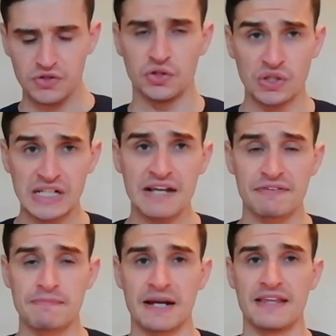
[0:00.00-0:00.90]
You can
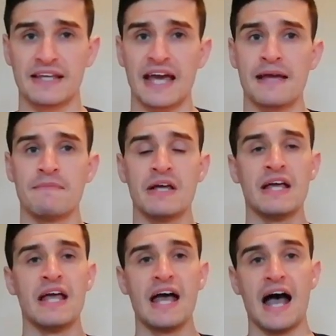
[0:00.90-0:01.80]
cleverly play the game,
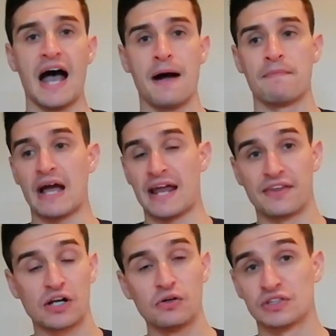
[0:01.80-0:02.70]

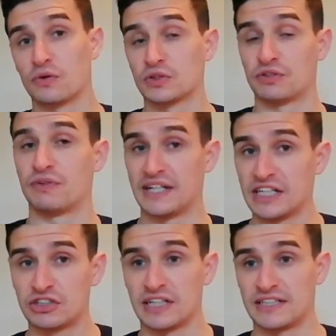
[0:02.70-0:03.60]
and the clues are also really
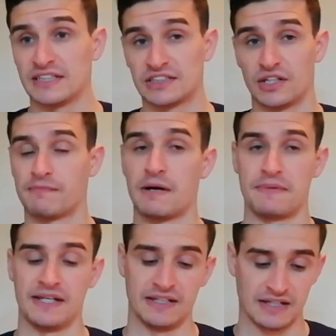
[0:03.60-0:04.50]
interesting. So it might
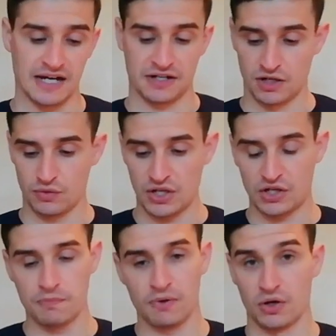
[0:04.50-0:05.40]
be, I don't know,
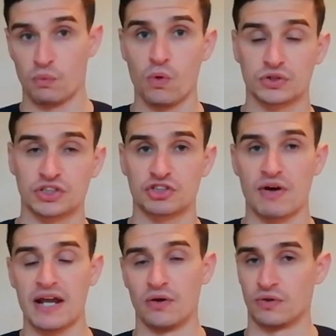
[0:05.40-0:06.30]
it could be on a water
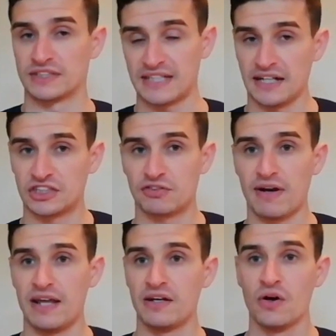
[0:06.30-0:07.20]
terrain or a sand
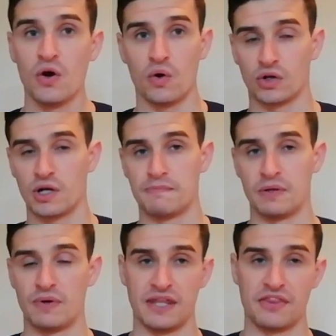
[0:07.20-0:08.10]
terrain, or it could
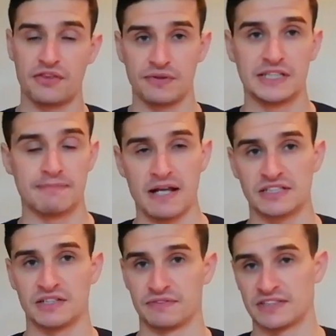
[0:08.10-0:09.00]
be within 3
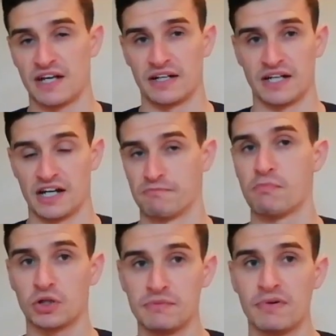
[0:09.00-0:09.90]
spaces of a certain kind of
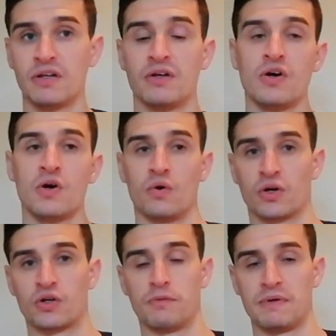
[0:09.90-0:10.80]
monument, or
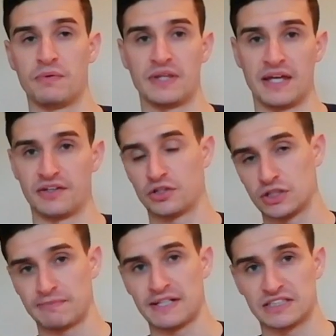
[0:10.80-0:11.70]
it could be within 2
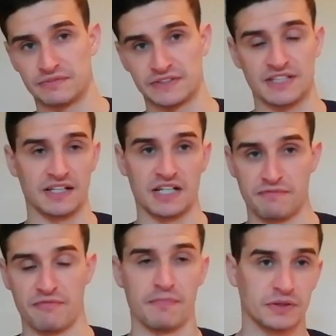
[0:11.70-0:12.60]
spaces of a certain
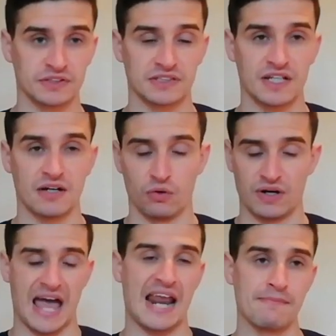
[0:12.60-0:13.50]
type of monster
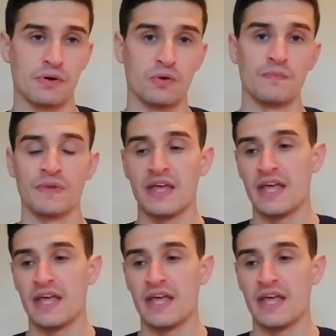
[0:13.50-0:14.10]
or an animal.